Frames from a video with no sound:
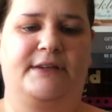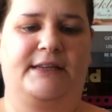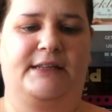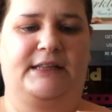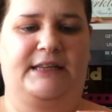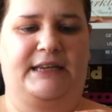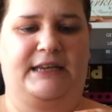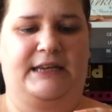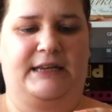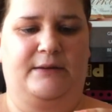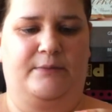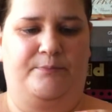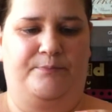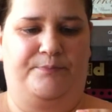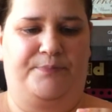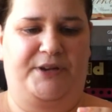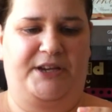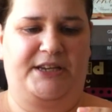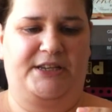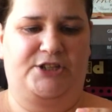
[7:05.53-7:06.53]
really
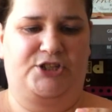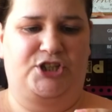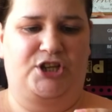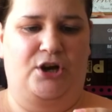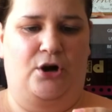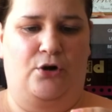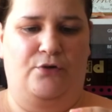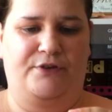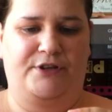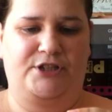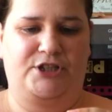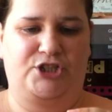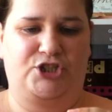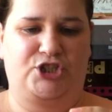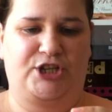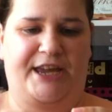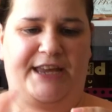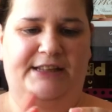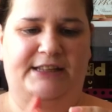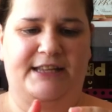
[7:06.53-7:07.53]
peachy, orangey
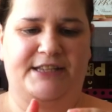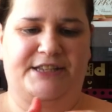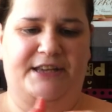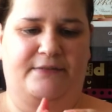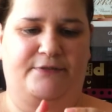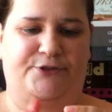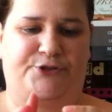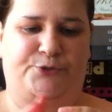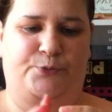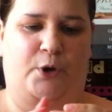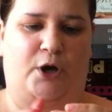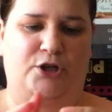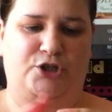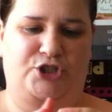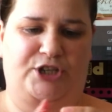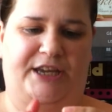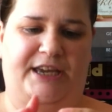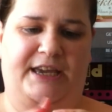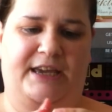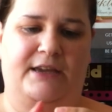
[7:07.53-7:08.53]
shade. Let's have a
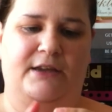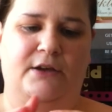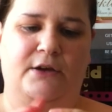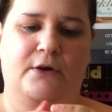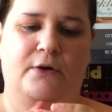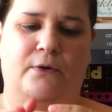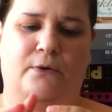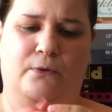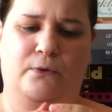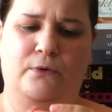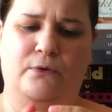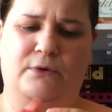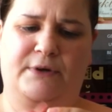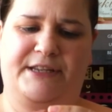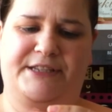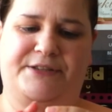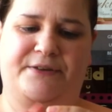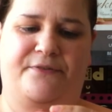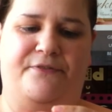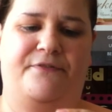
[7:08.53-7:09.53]
swatch here. Ooh,
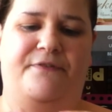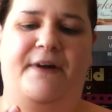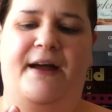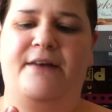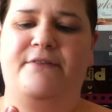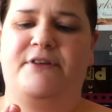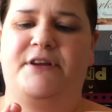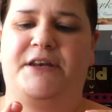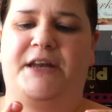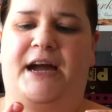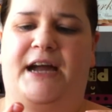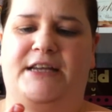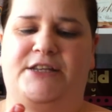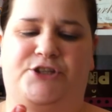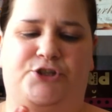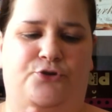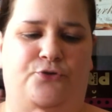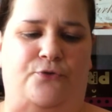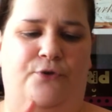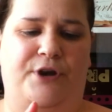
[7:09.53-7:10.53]
it's a very
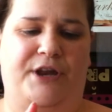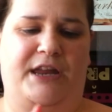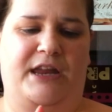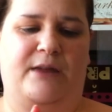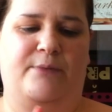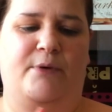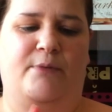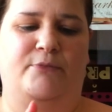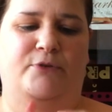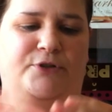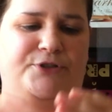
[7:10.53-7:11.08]
nice cream, I